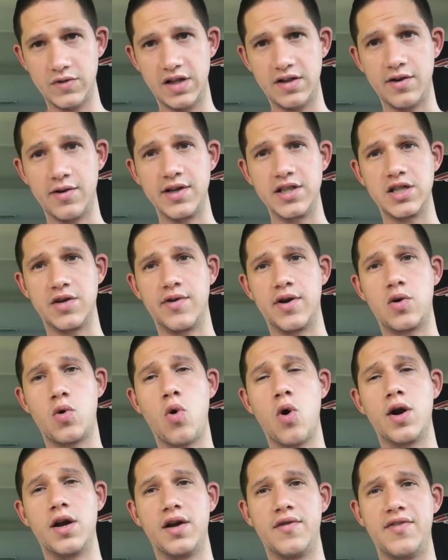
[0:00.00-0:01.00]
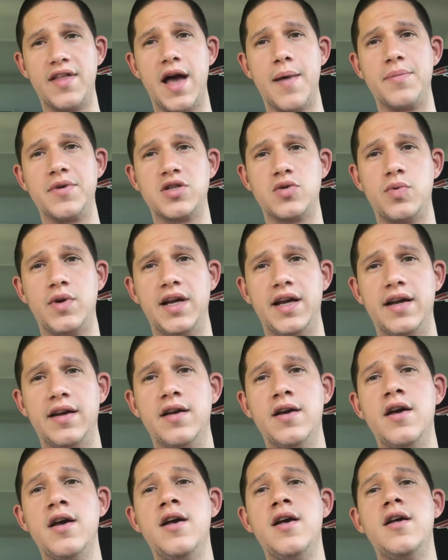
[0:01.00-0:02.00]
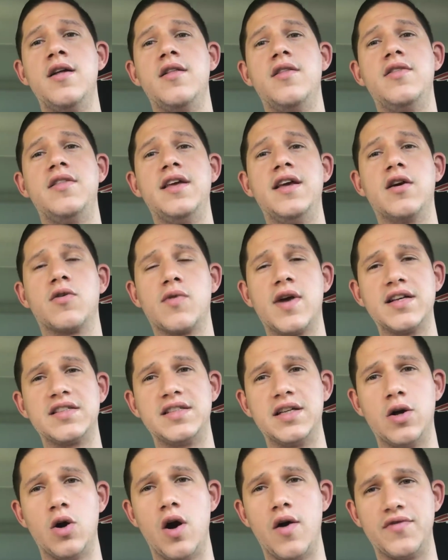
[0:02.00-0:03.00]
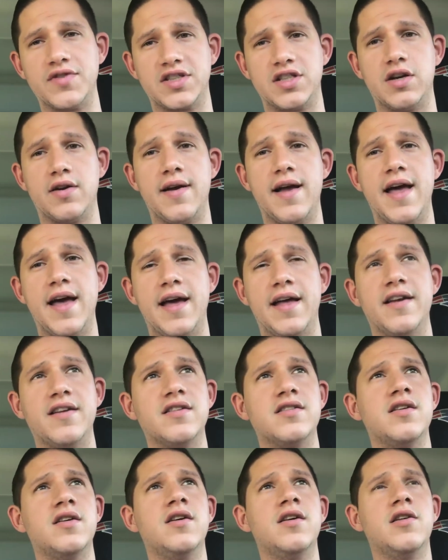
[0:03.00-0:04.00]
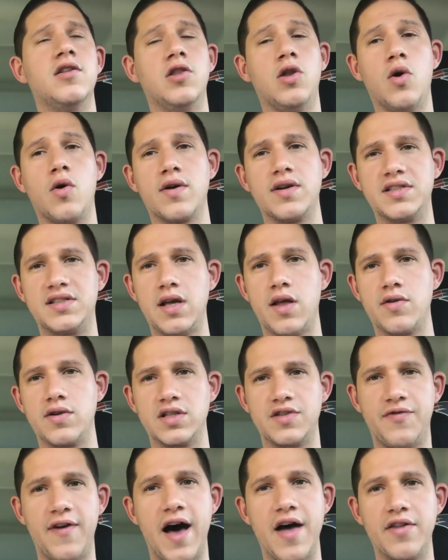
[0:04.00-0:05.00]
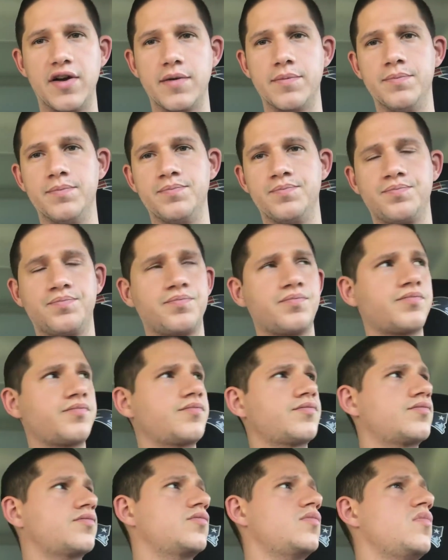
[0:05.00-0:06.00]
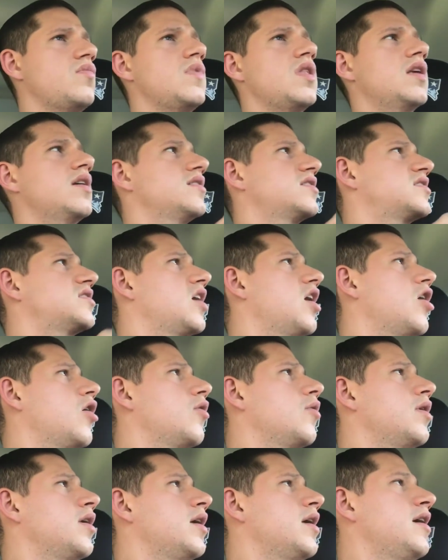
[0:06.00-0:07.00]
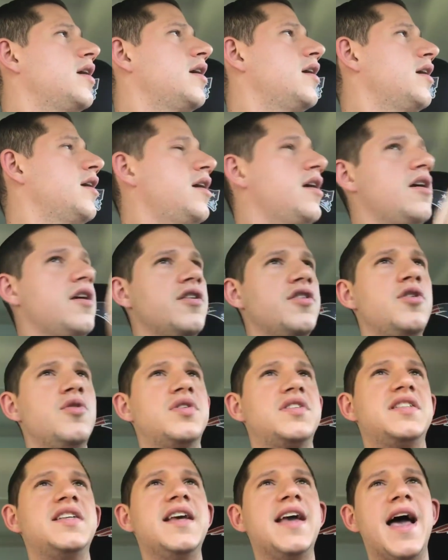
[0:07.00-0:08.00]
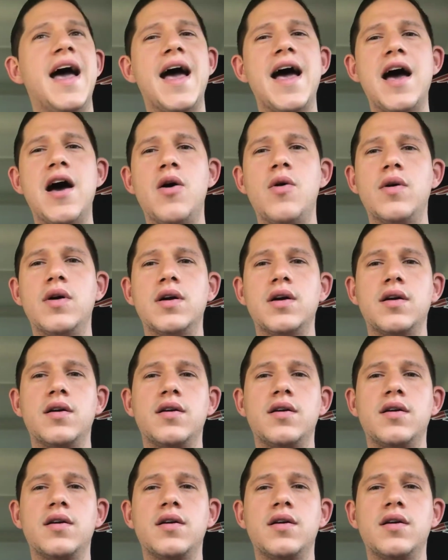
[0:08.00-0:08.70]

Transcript: There is a recording of that between the arresting officer and Lauren Southern's father. So you see how